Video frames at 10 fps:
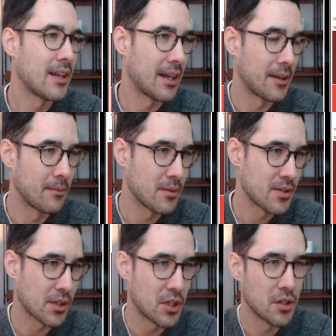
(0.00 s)
Um,
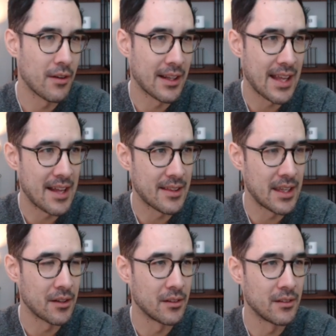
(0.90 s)
securing that
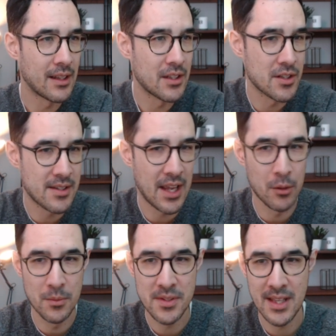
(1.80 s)
deal just
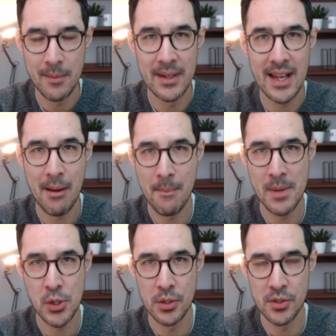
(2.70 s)
helps them in their
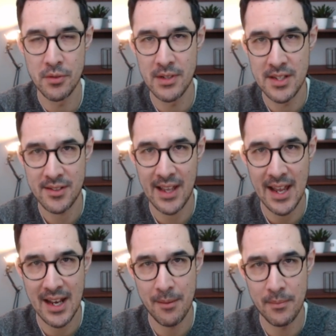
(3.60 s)
ambition to really
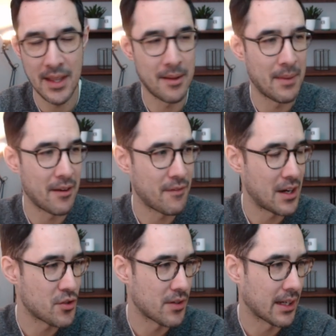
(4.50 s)
scale up their
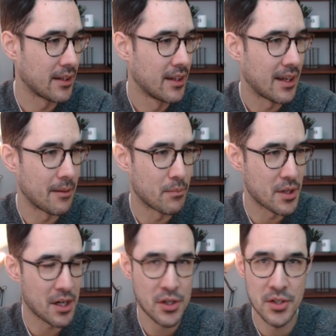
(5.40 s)
manufacturing and
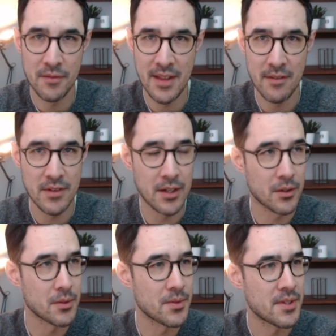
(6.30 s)
production of their
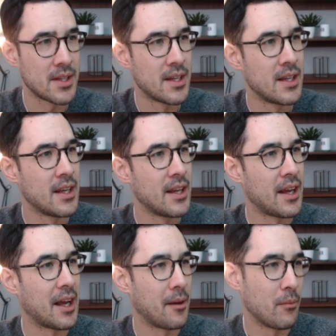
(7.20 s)
vehicles.
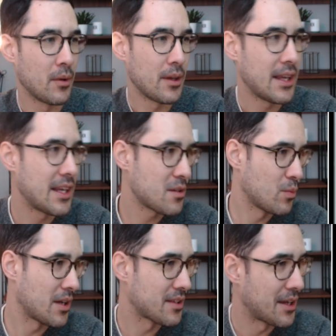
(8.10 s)
Um, it is
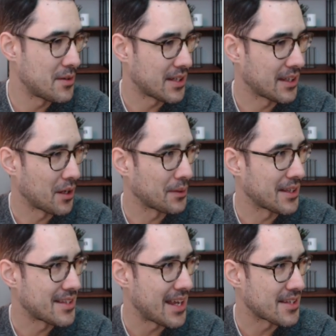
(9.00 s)
worth noting, though, on
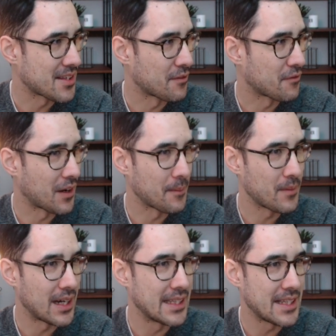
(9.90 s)
the Tesla front,
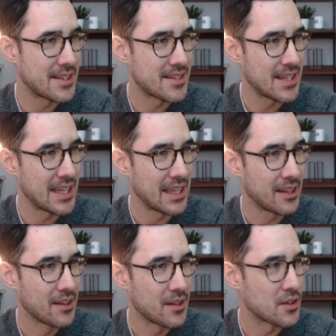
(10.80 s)
I did
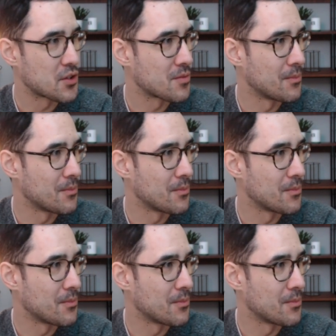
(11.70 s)
see this